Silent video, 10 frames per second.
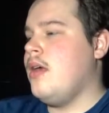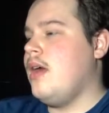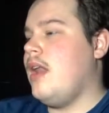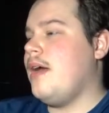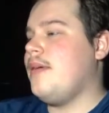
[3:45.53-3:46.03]

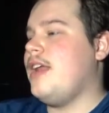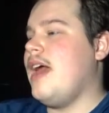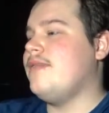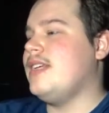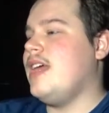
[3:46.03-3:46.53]
And I'm going to
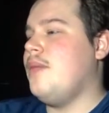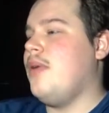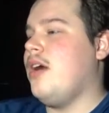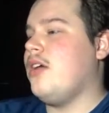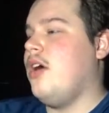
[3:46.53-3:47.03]
have to keep
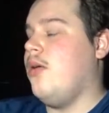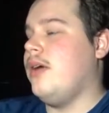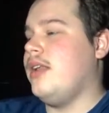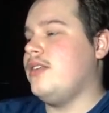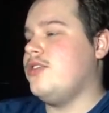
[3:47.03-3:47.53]
on
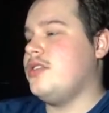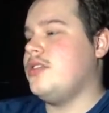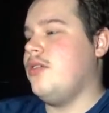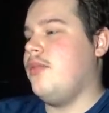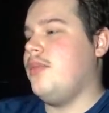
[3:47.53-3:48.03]
going just
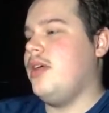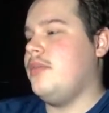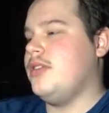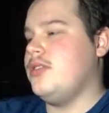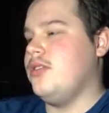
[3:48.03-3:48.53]
so I'm going to be
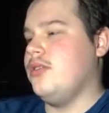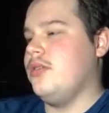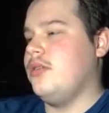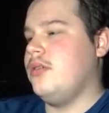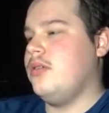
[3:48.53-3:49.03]
able
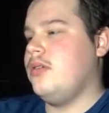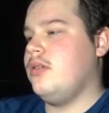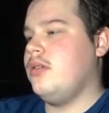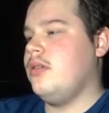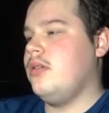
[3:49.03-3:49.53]
to,
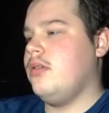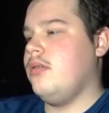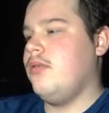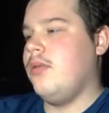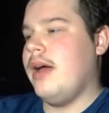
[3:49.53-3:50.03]

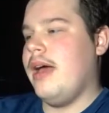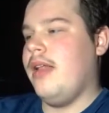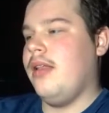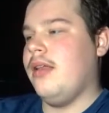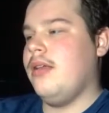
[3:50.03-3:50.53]

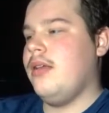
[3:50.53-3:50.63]
well,